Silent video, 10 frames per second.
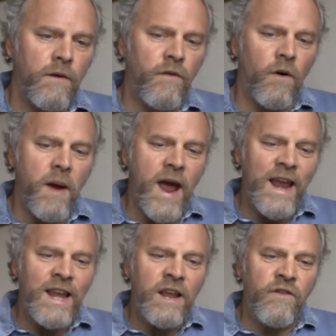from
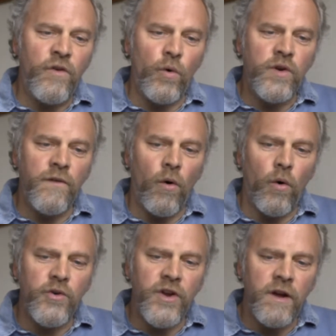any sort of
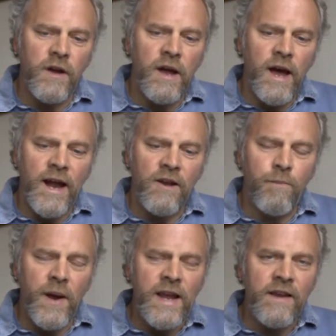order
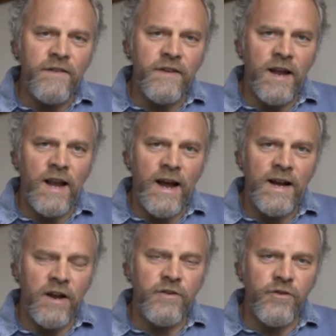and peace in our
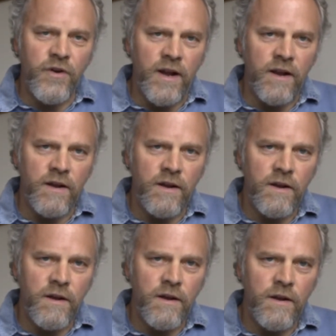country,
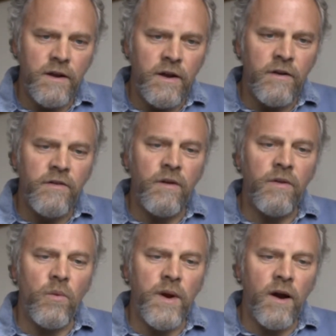so
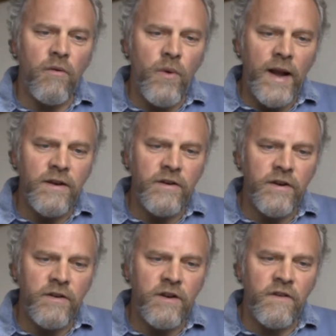that we are
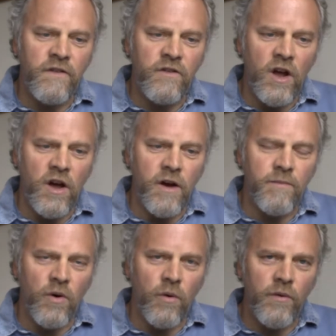rendered
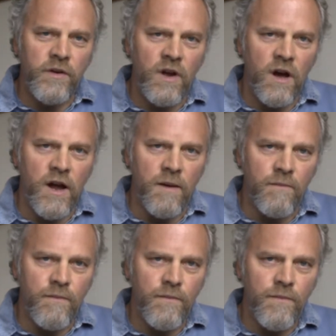disturbed all the time